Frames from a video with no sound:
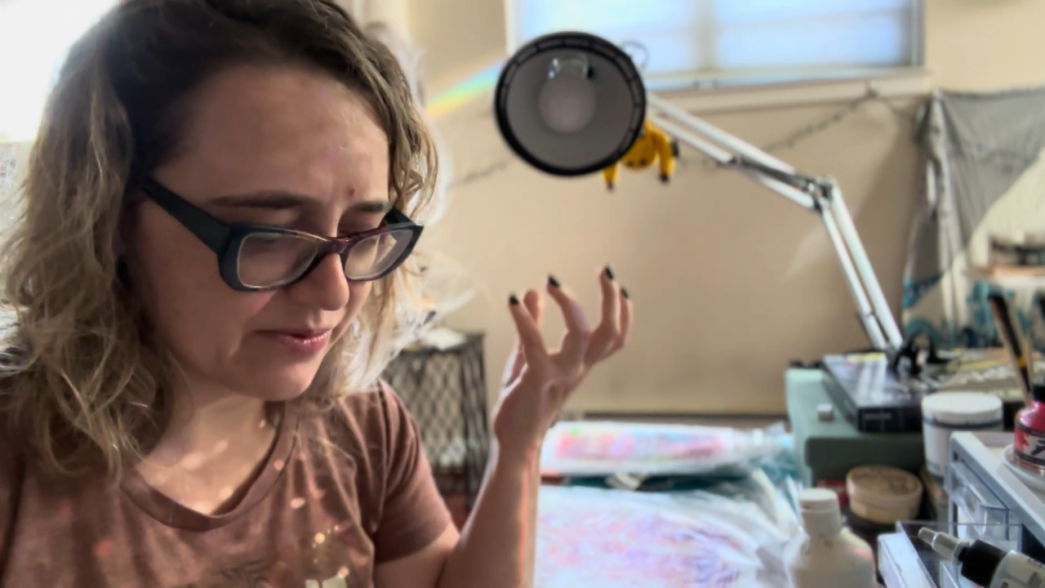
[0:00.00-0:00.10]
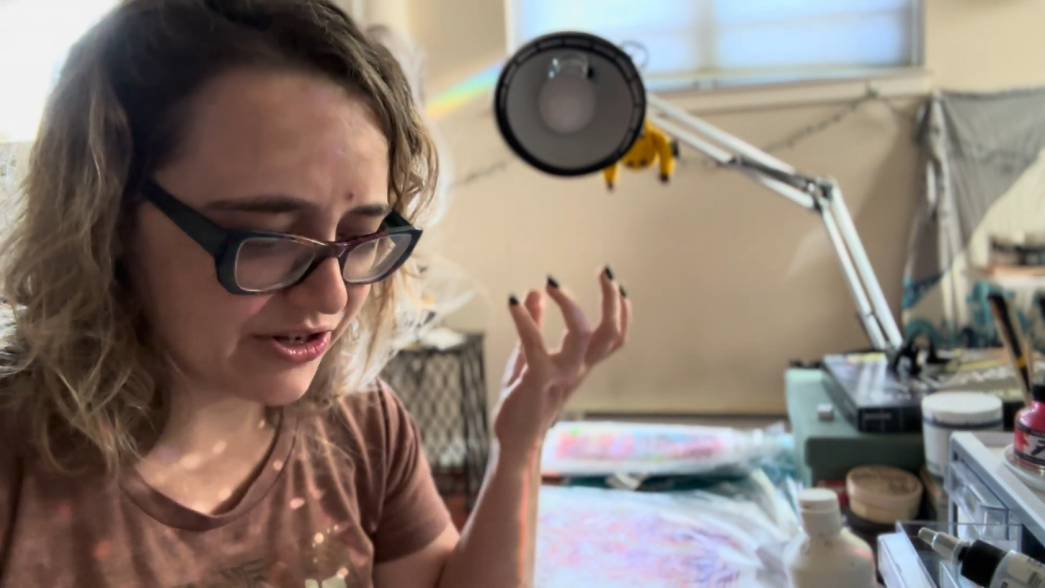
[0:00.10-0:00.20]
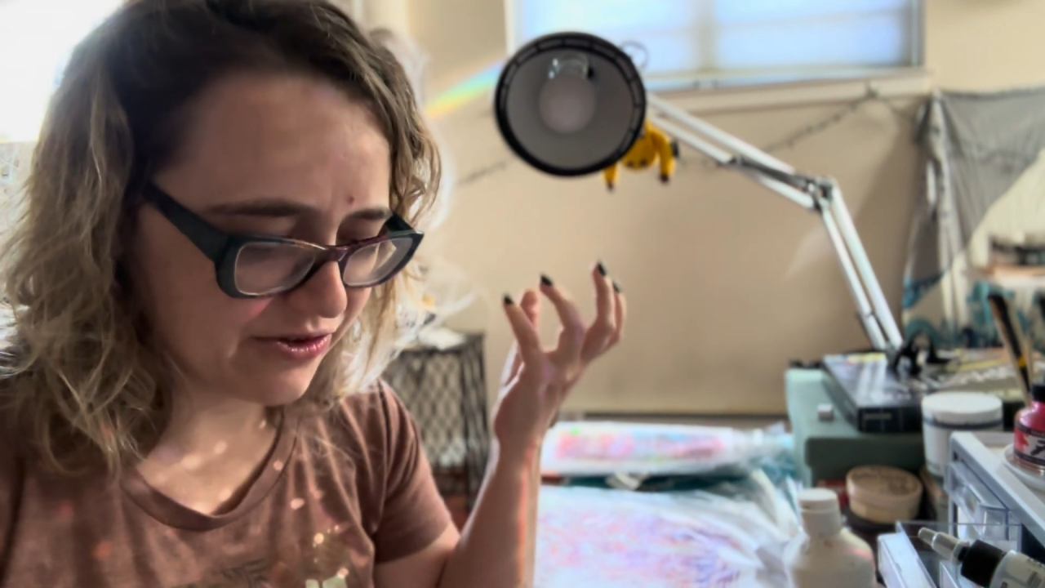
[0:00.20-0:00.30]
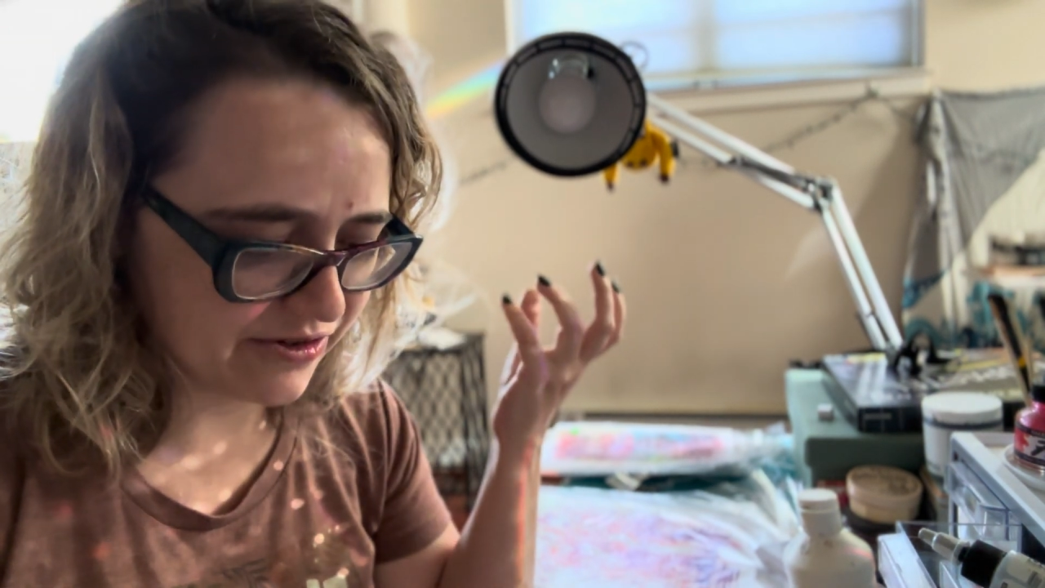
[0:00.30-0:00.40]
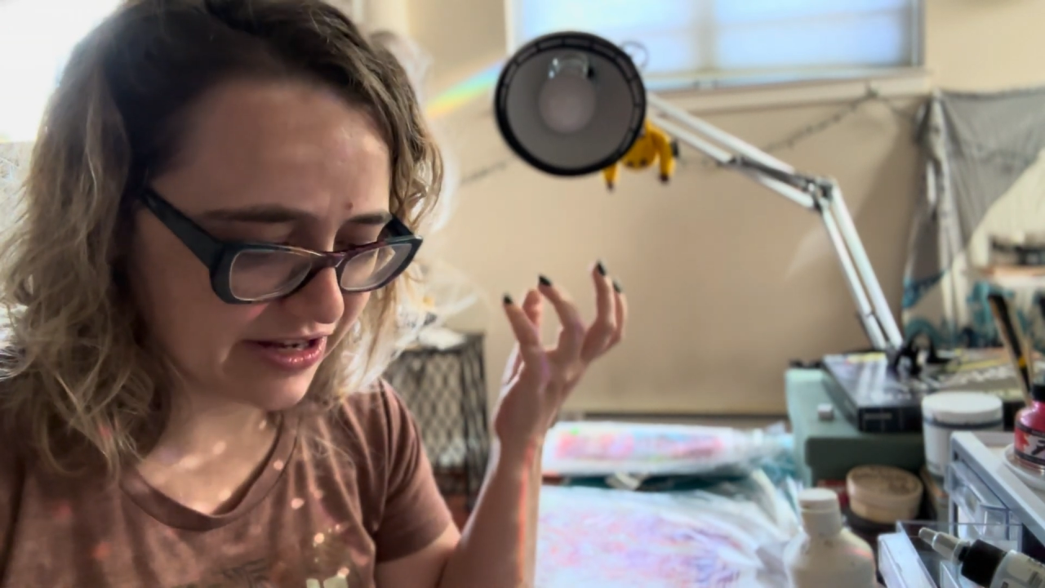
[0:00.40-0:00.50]

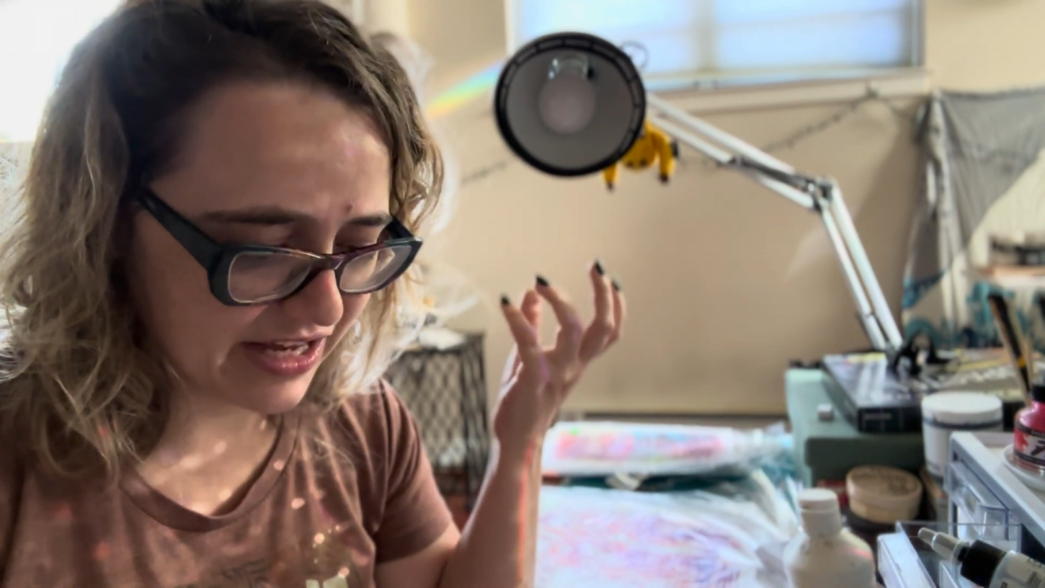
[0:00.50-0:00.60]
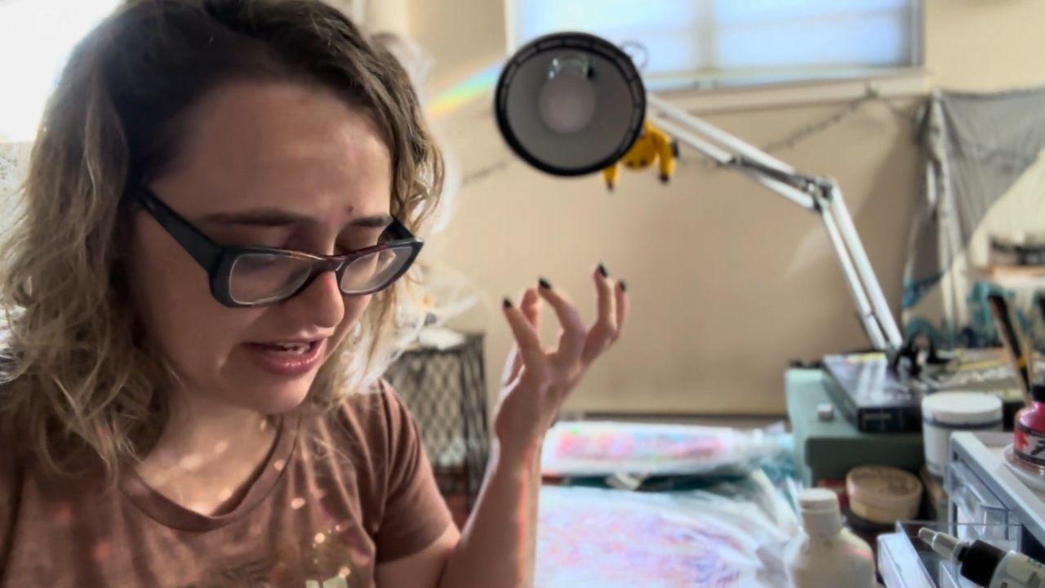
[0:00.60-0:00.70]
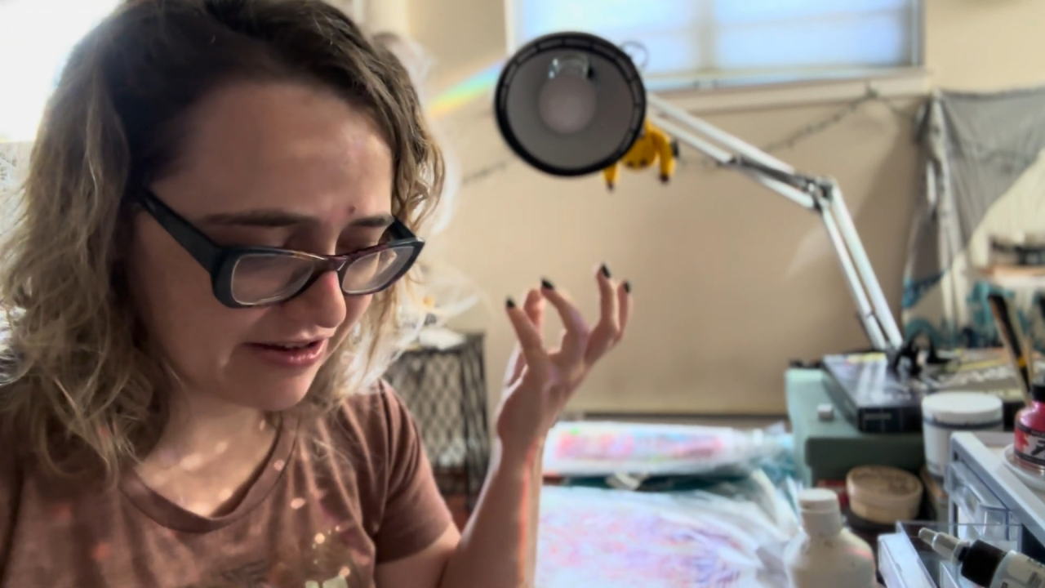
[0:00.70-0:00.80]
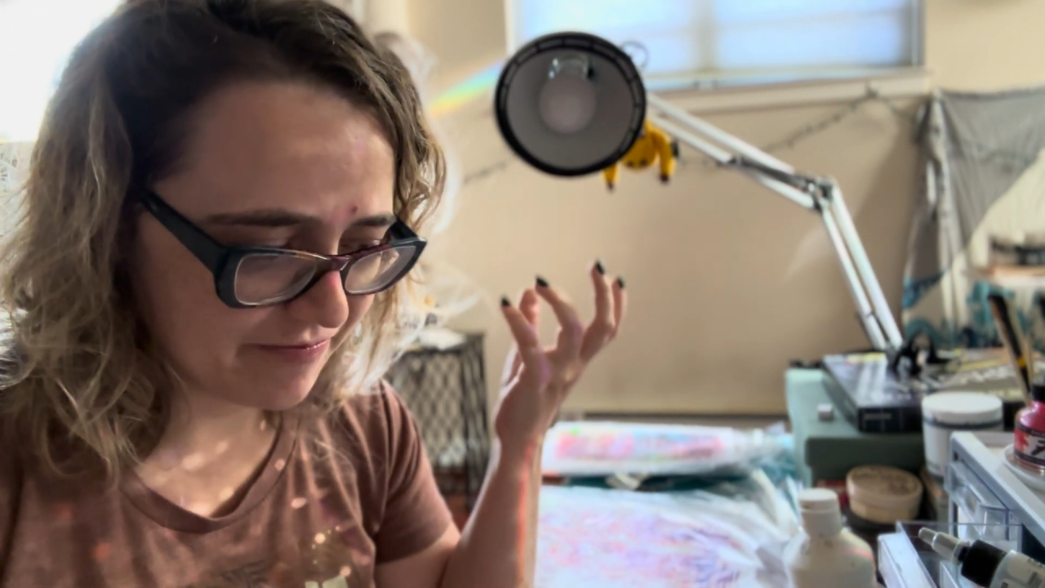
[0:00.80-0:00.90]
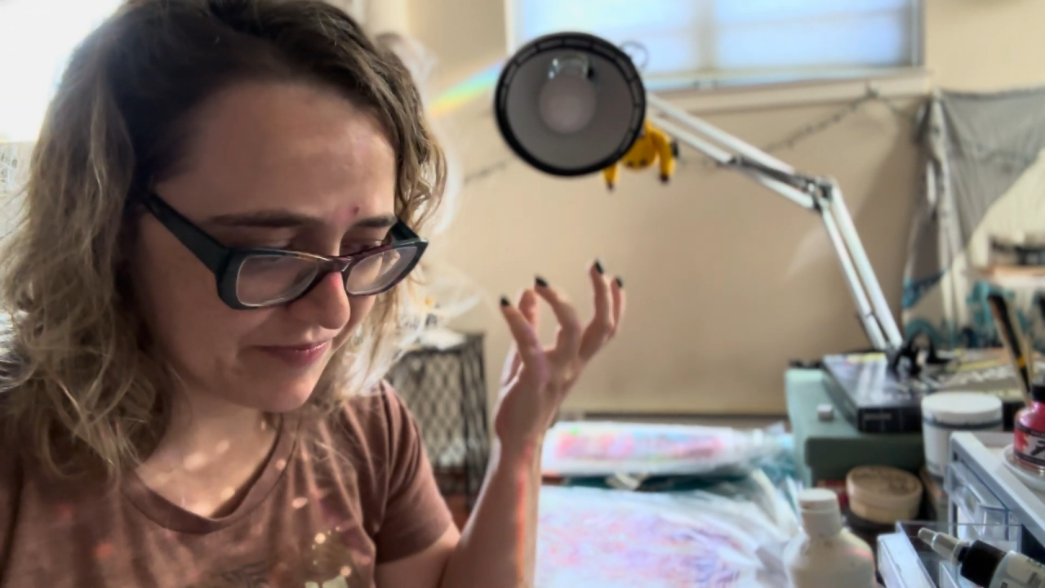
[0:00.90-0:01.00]
when you're
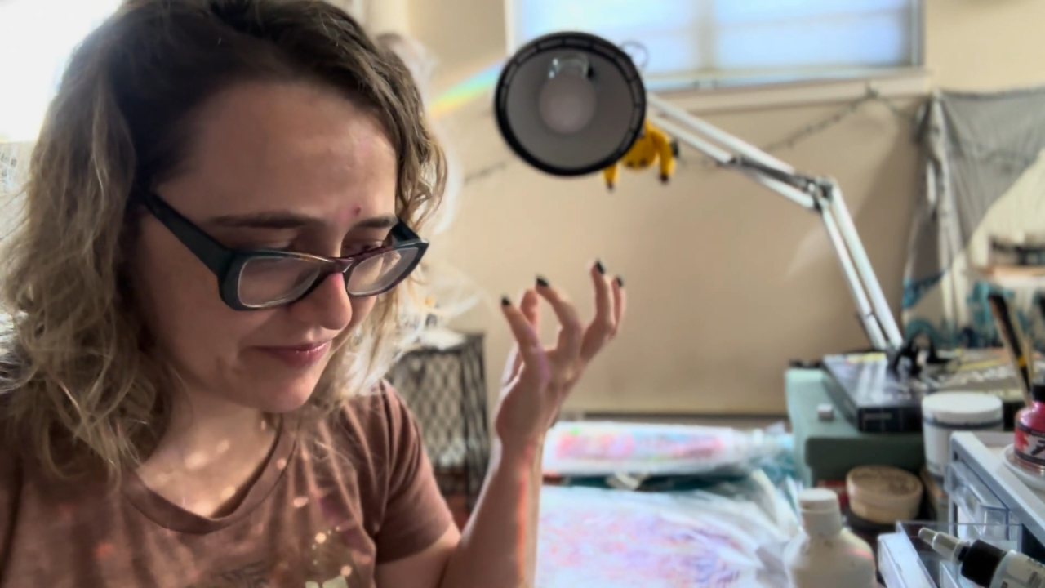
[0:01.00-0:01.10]
like